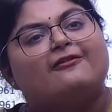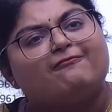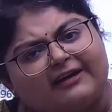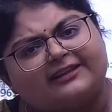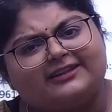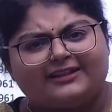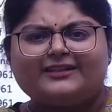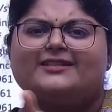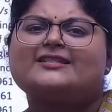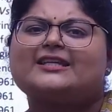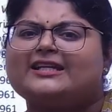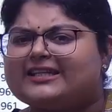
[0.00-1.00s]
whether it is
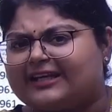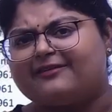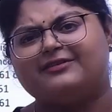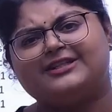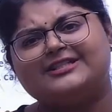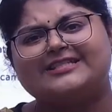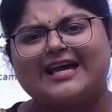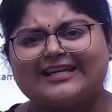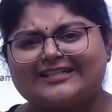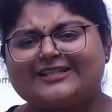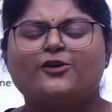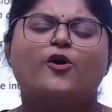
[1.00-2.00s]
Indian Evidence
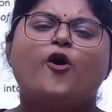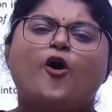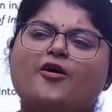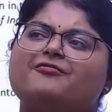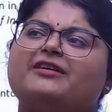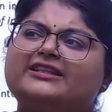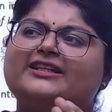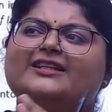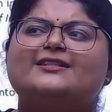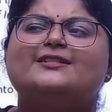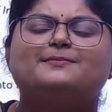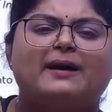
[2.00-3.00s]
Act or whether it
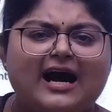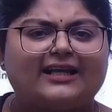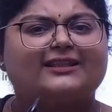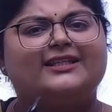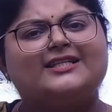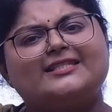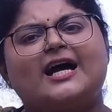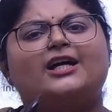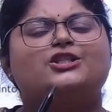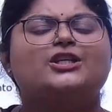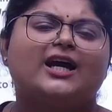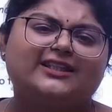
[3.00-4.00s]
is Bharatiya
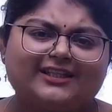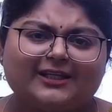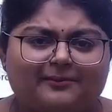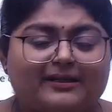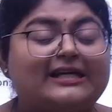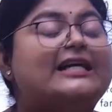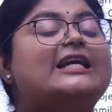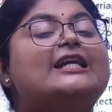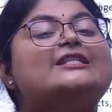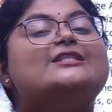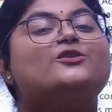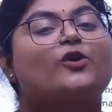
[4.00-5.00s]
Sakshi Adhiniyam. It
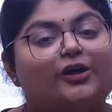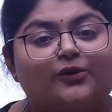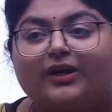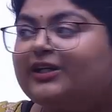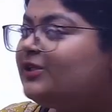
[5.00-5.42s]
is not going to